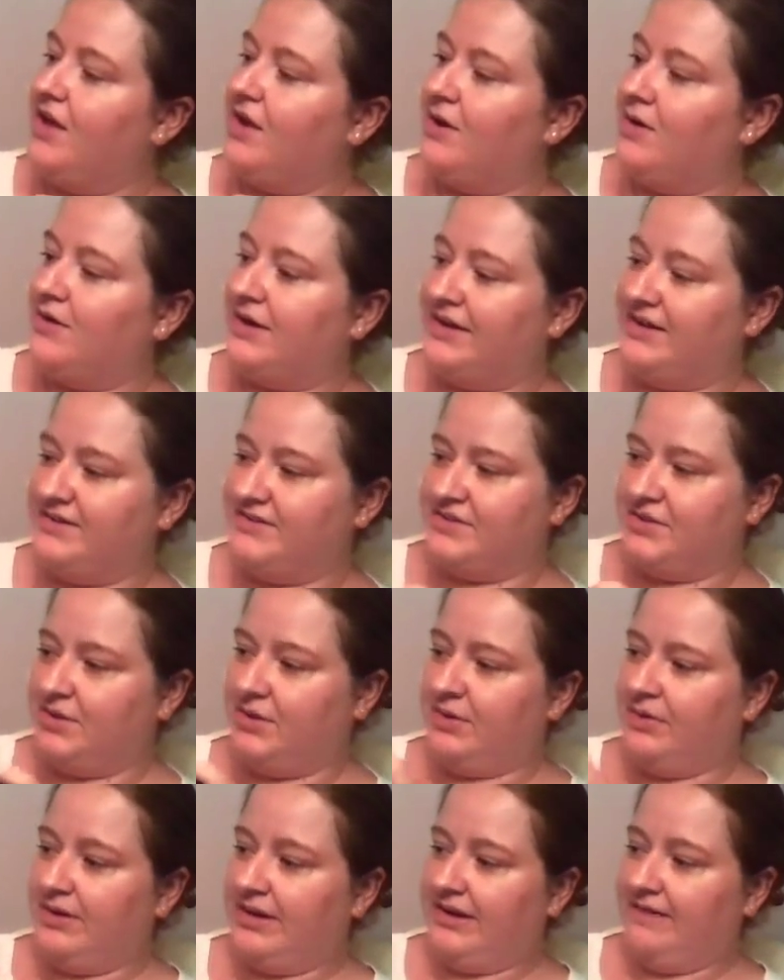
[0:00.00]
Okay, so
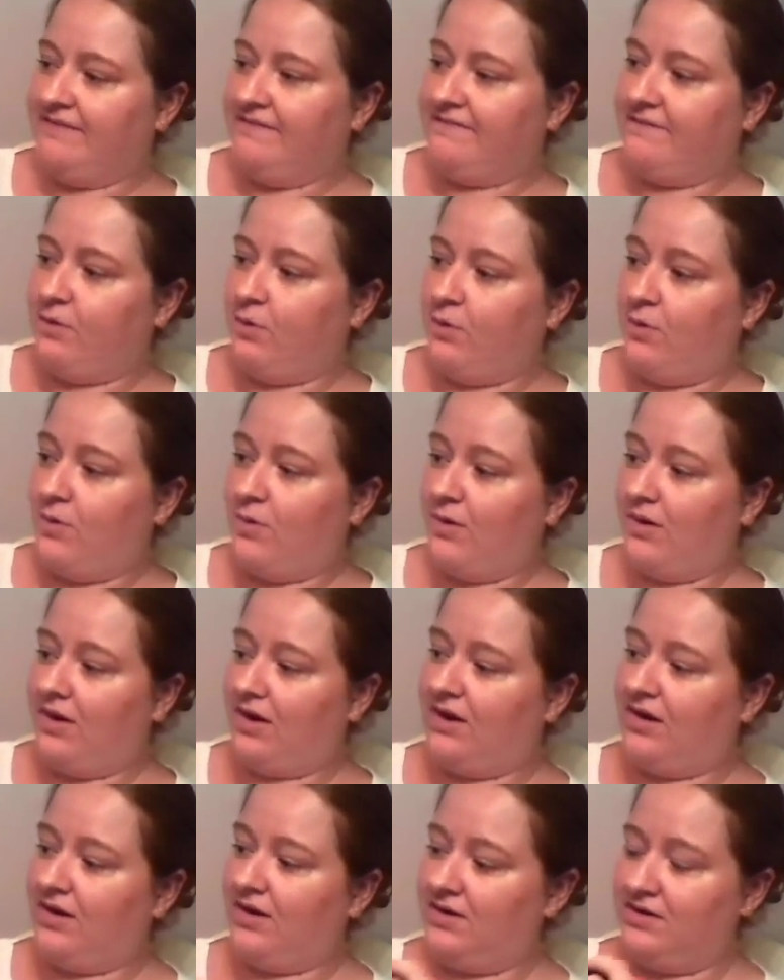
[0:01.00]
you need
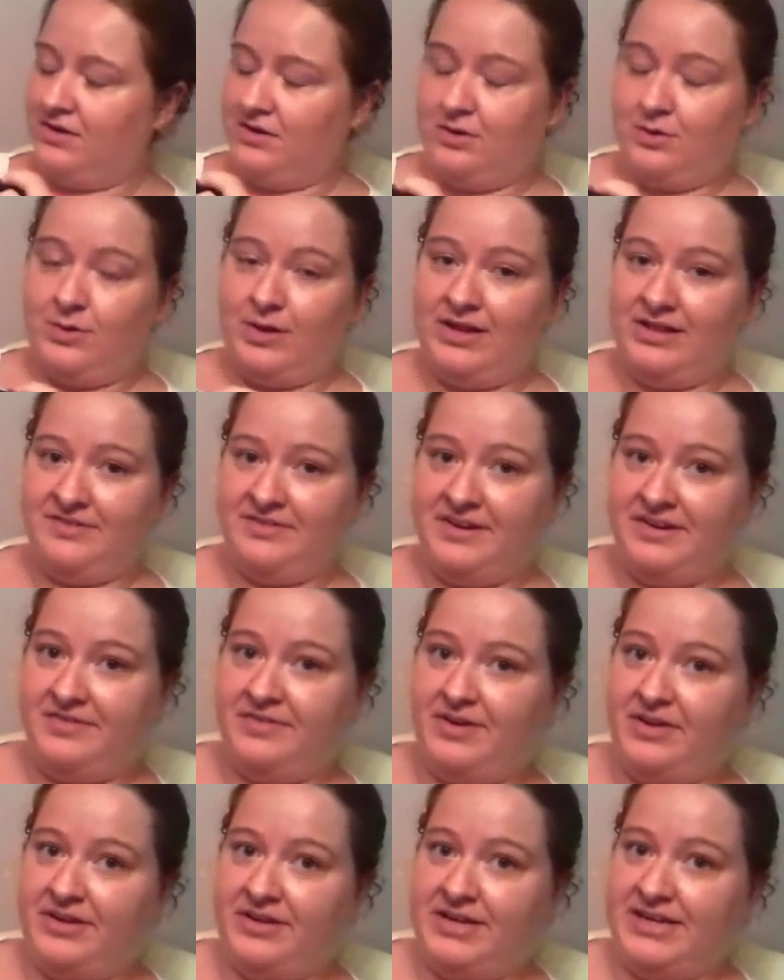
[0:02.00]
4 qualified
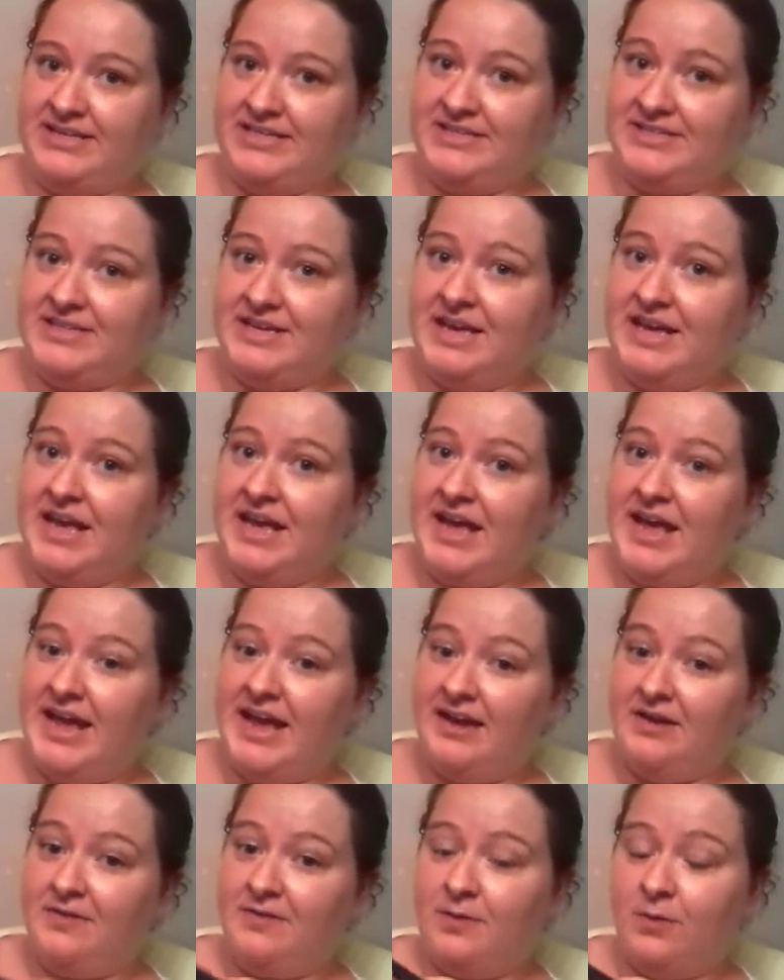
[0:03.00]
front lines.
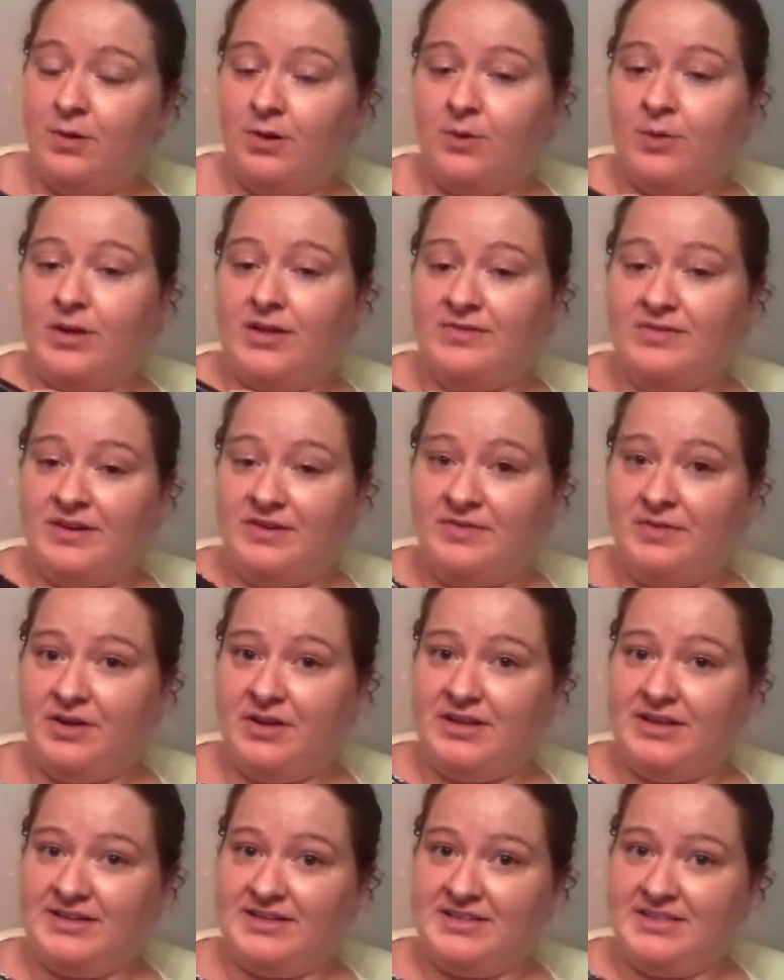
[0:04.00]
And 4 qualified
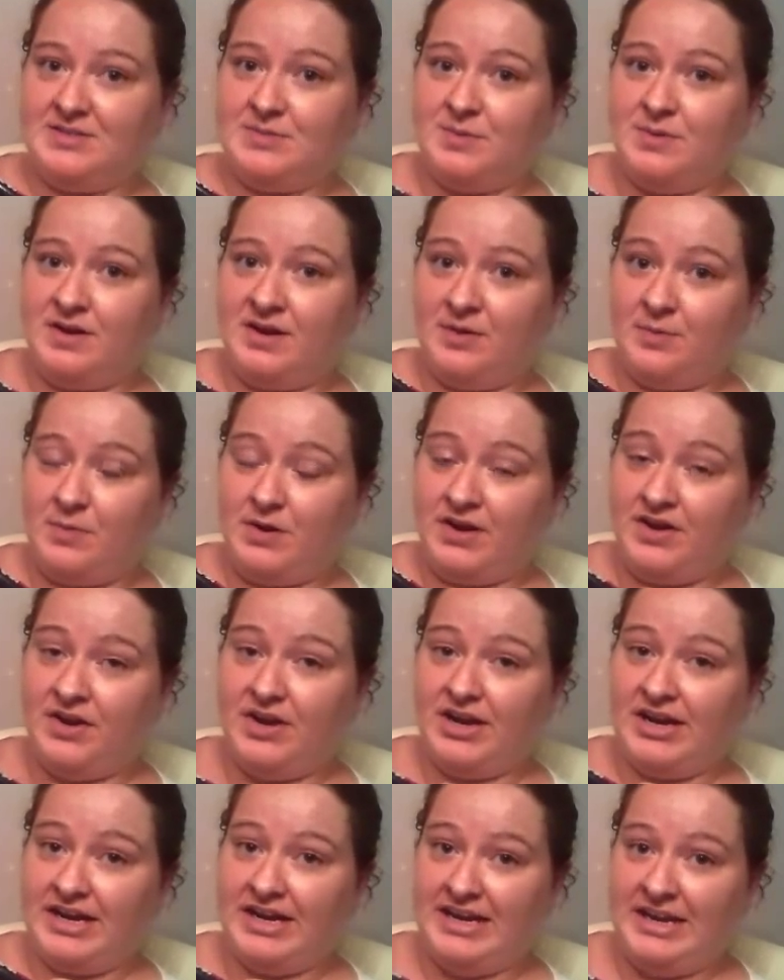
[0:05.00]
front lines is what
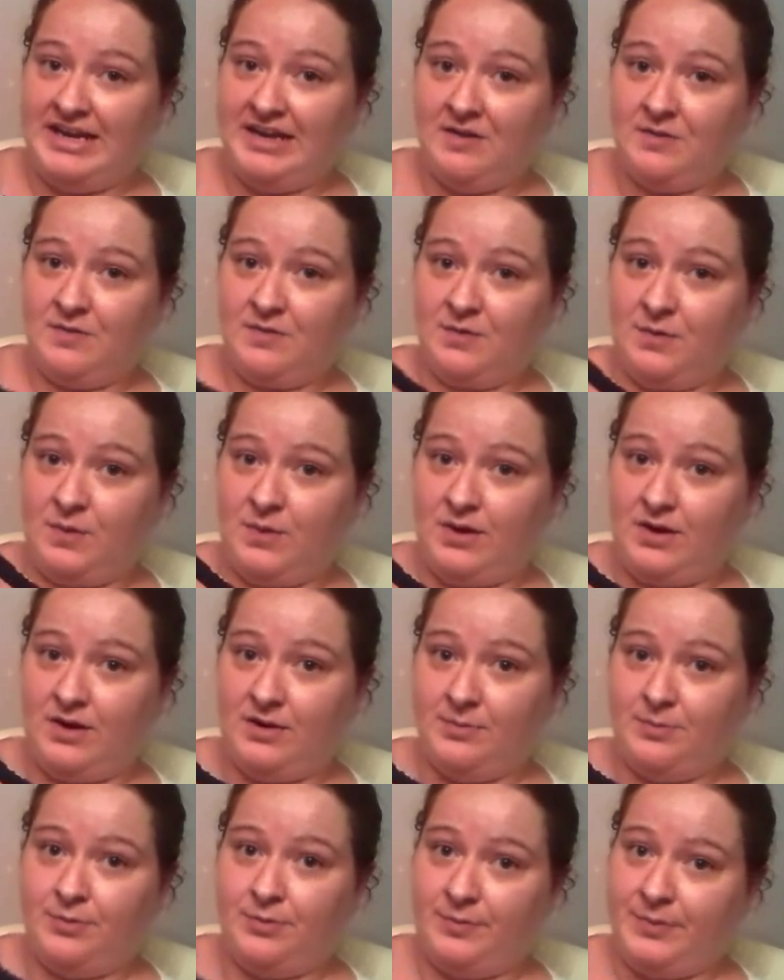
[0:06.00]
you're going to need
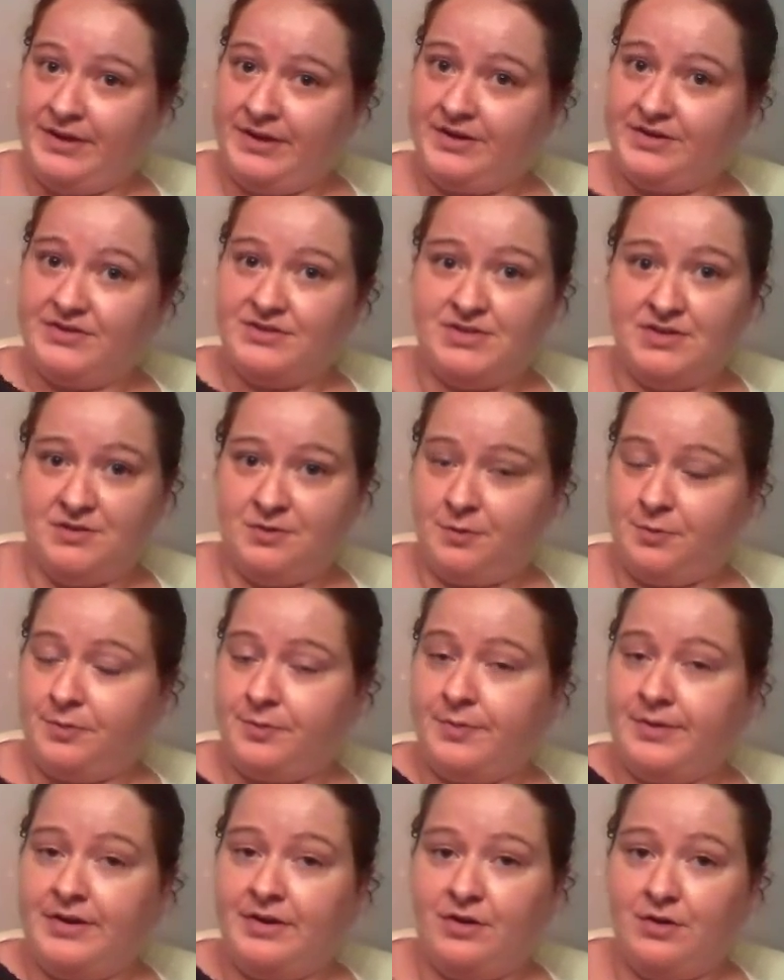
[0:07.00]
for Premier, Silver
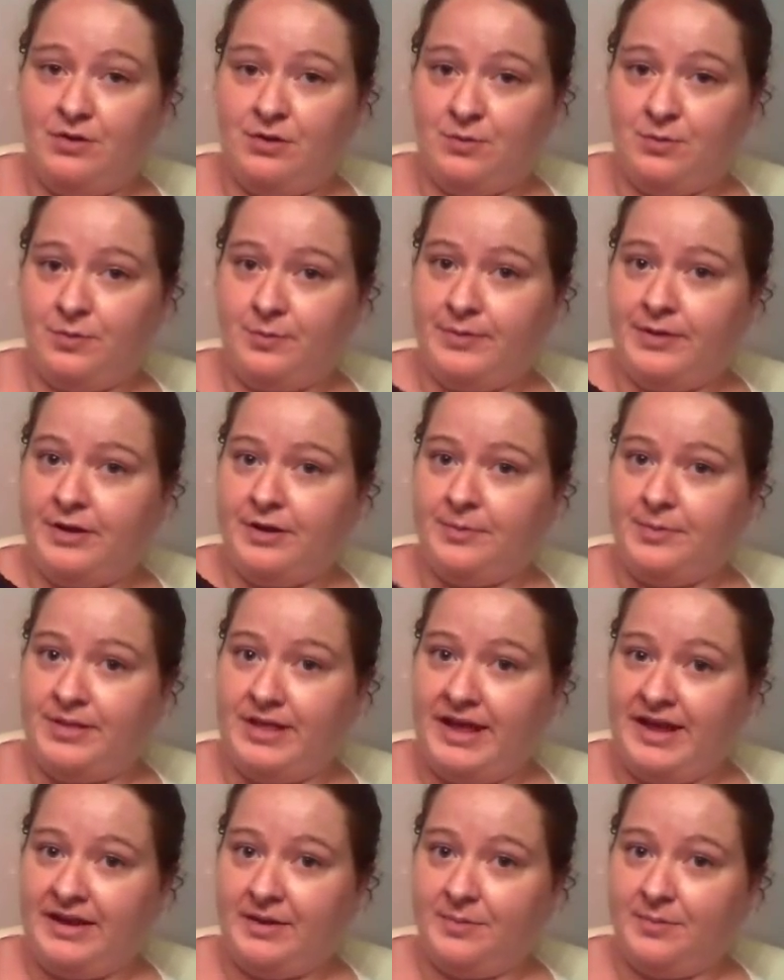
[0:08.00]
Premier, Gold Premier,
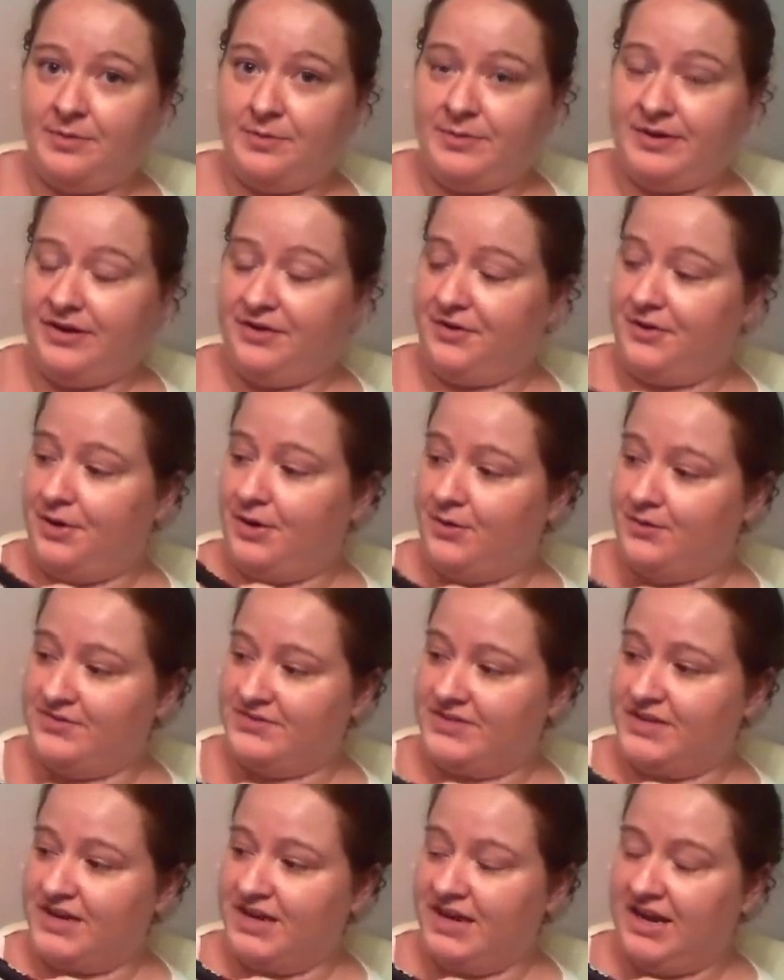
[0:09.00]
Platinum Premier. You're always
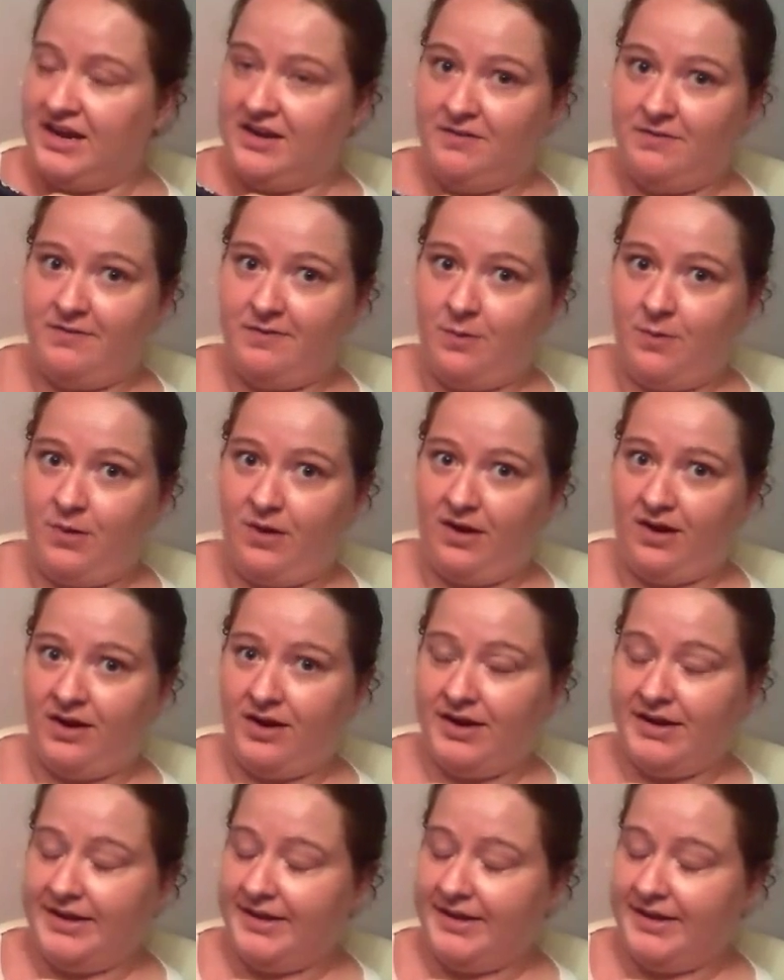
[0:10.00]
going to need 4.